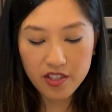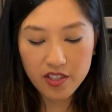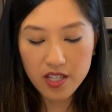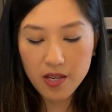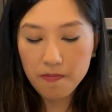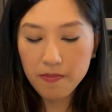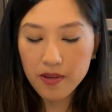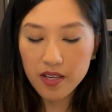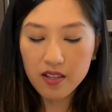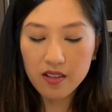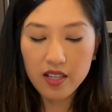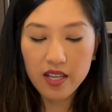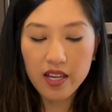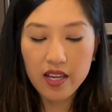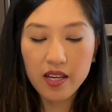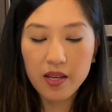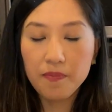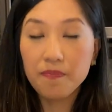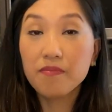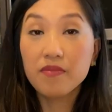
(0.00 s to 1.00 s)

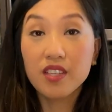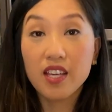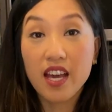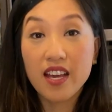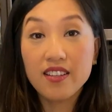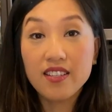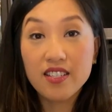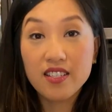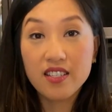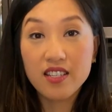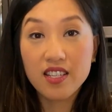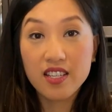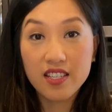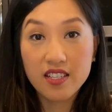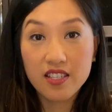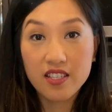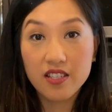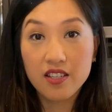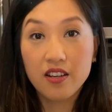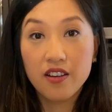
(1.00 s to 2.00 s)
typically
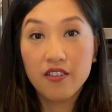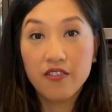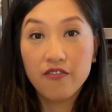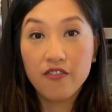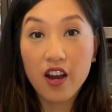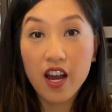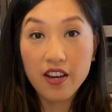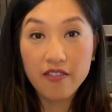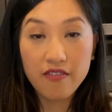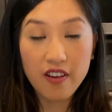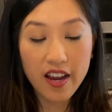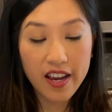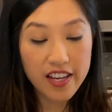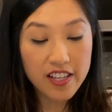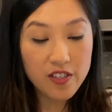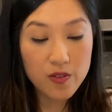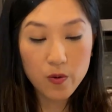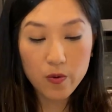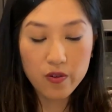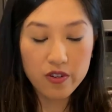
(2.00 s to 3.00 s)
Cantonese fried
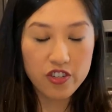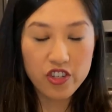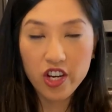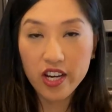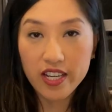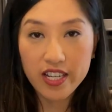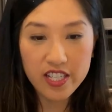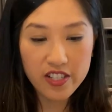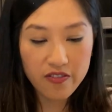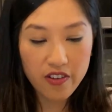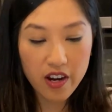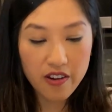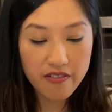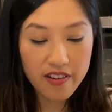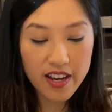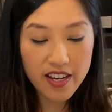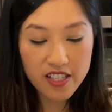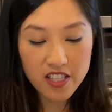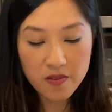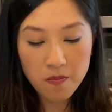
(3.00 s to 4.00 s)
rice or Chinese fried
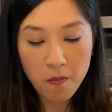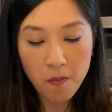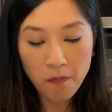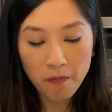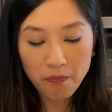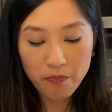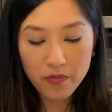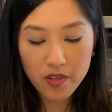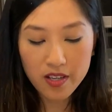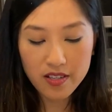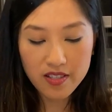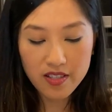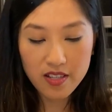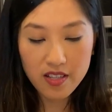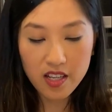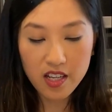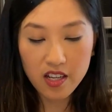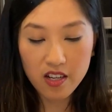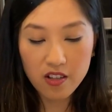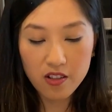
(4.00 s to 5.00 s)
rice
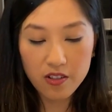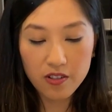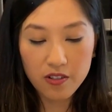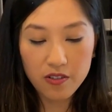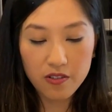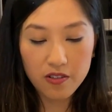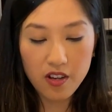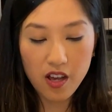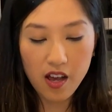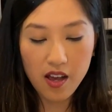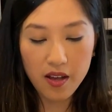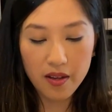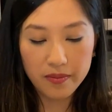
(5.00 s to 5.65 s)
doesn't include